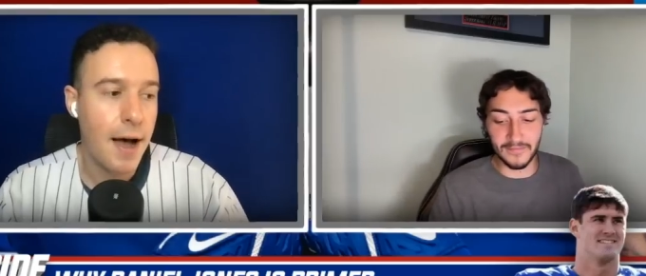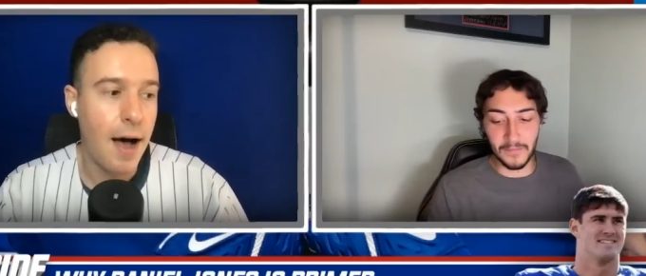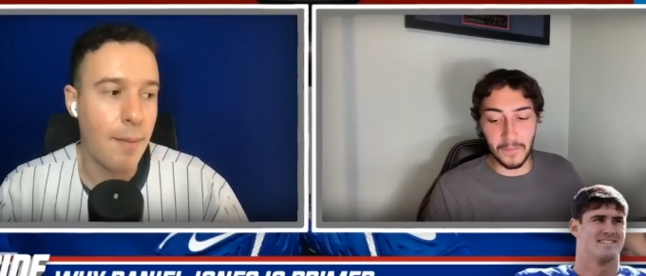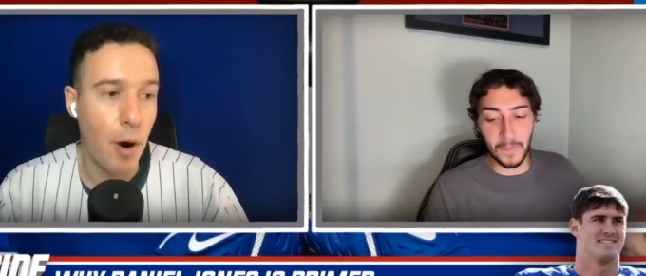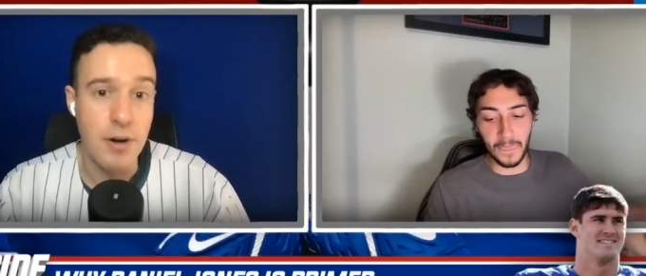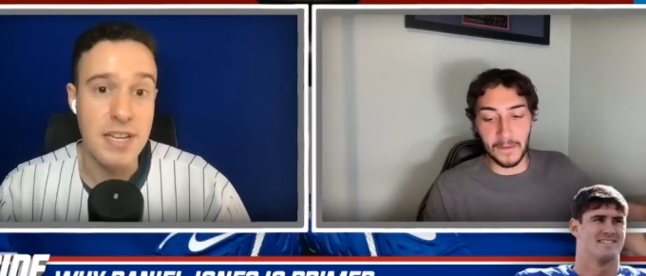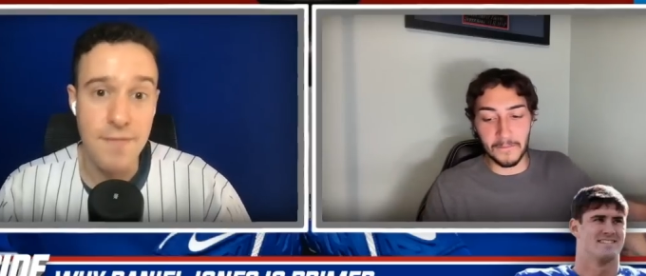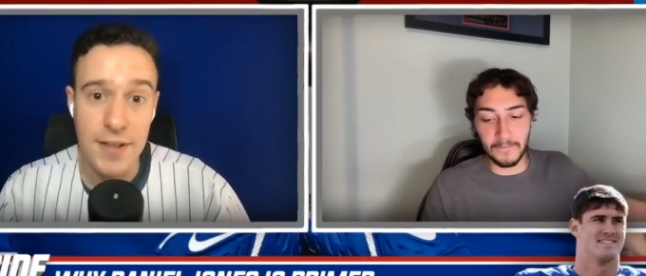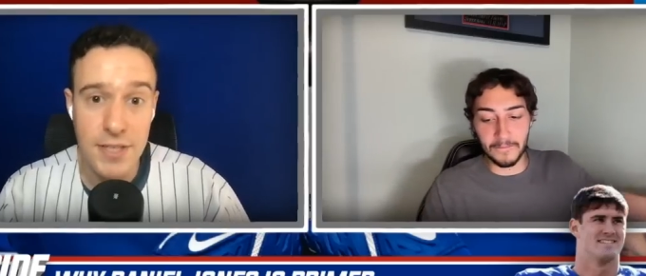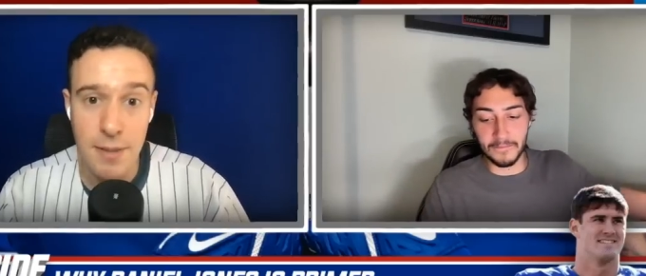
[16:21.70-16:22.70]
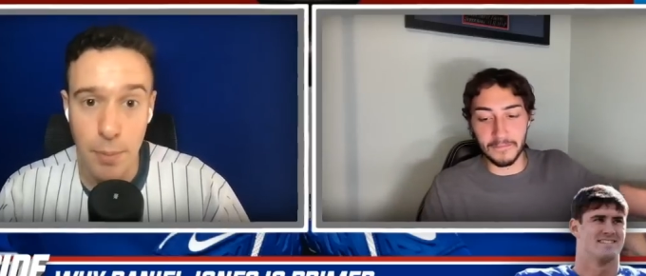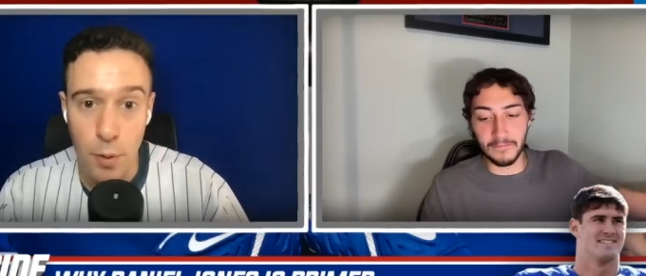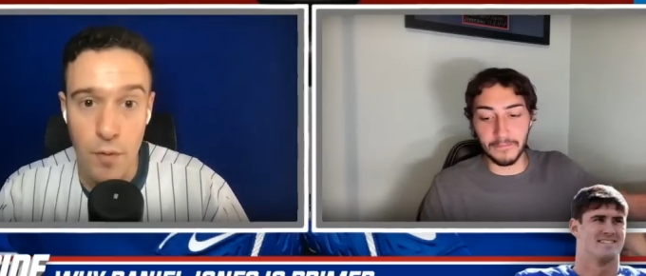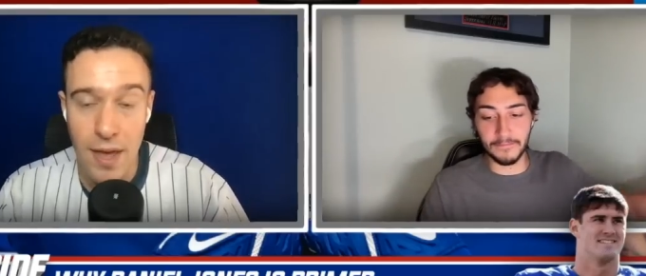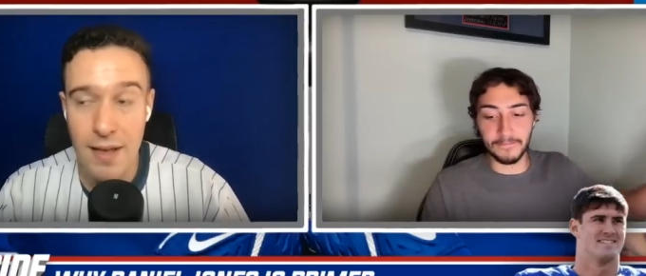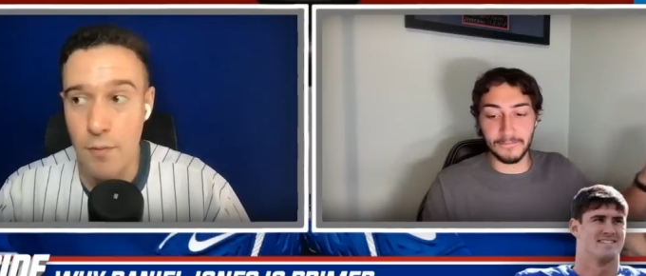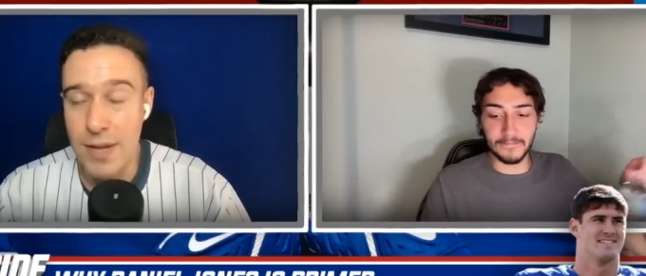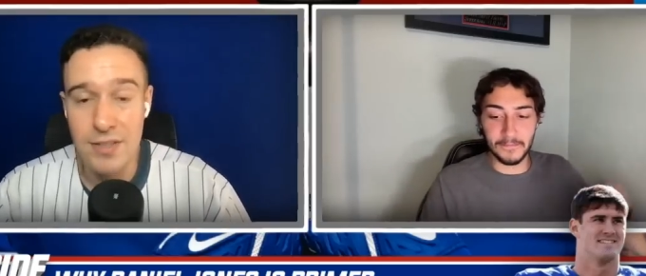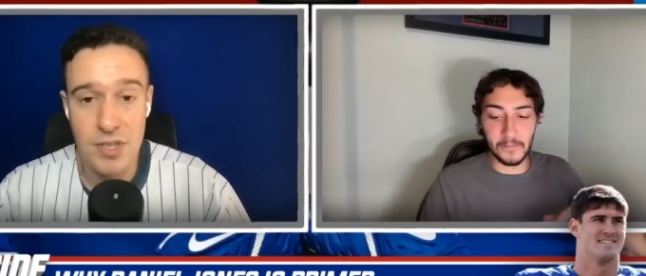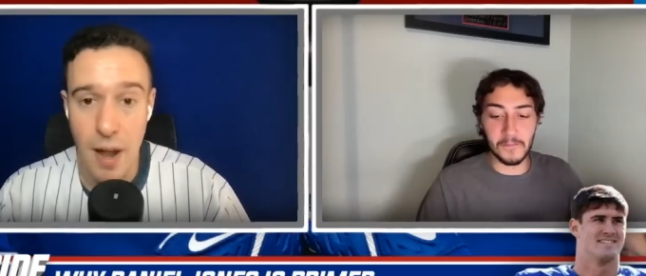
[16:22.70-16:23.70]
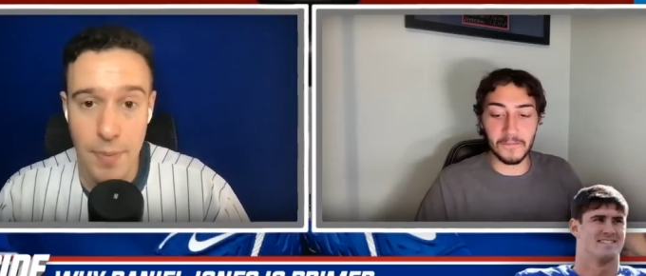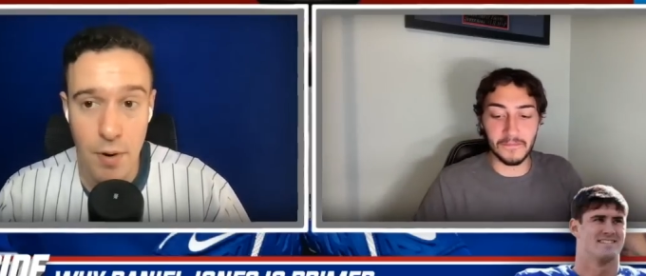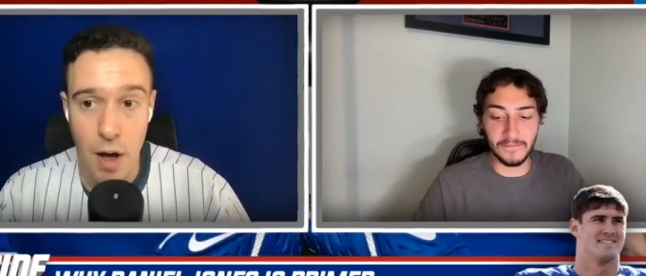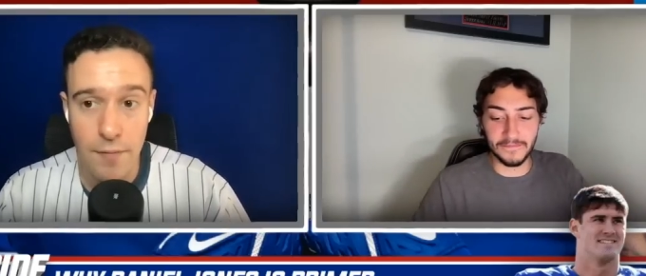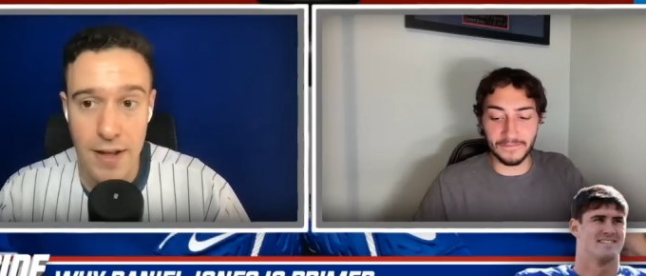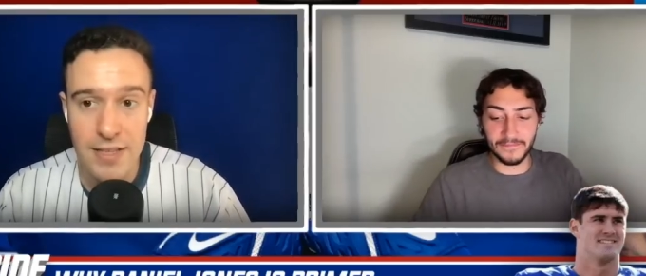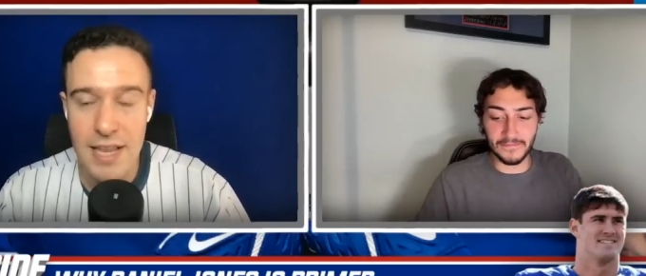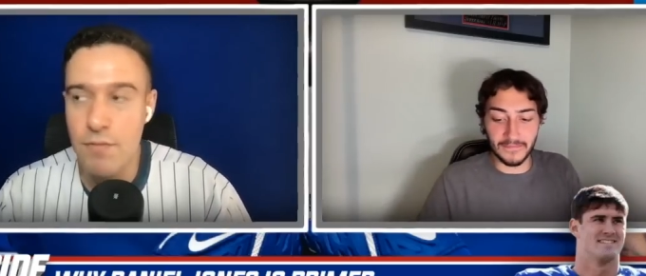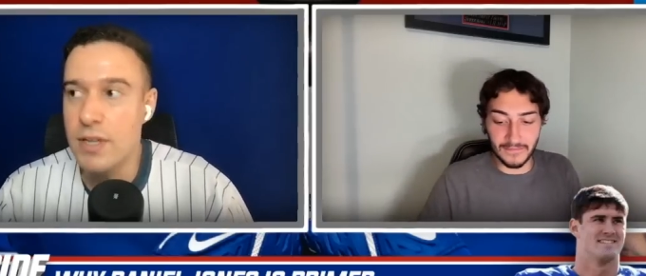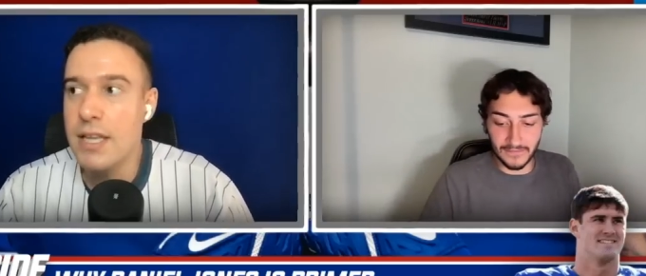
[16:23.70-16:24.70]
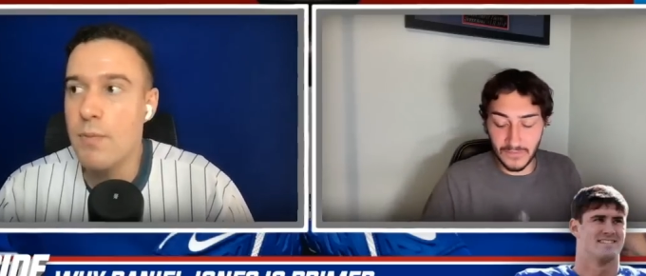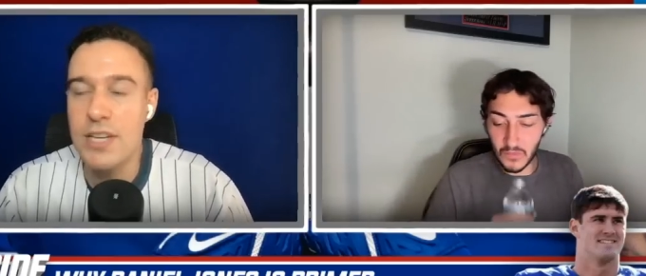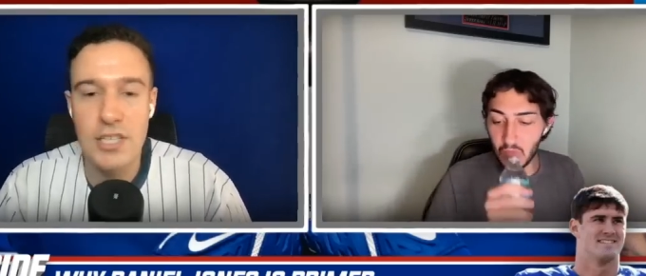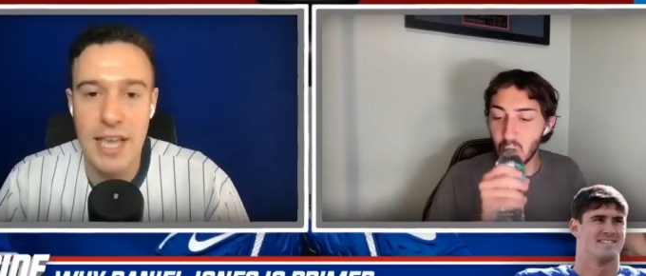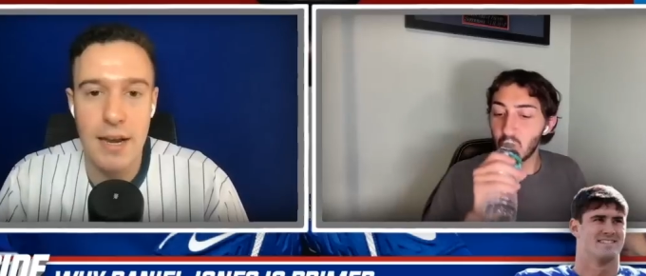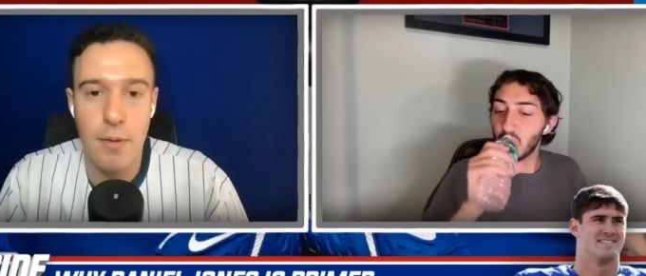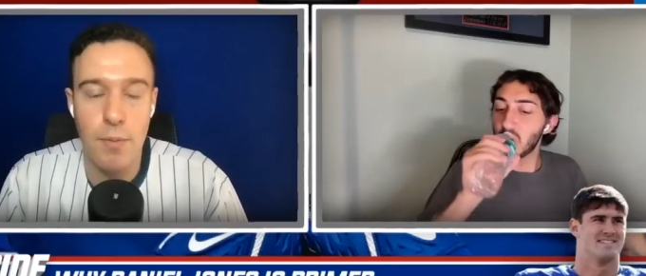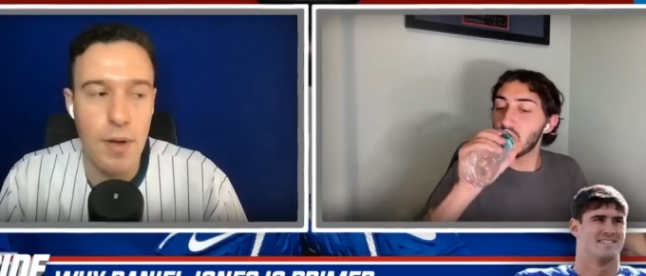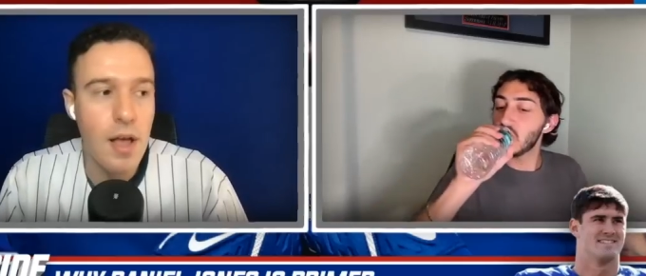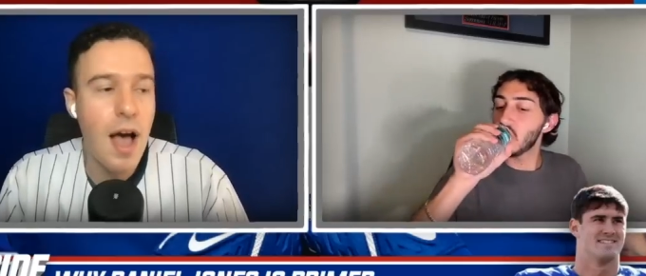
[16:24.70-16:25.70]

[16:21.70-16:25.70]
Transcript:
Speaker 1: Our defense is improving. If we can stop their offense, we just get a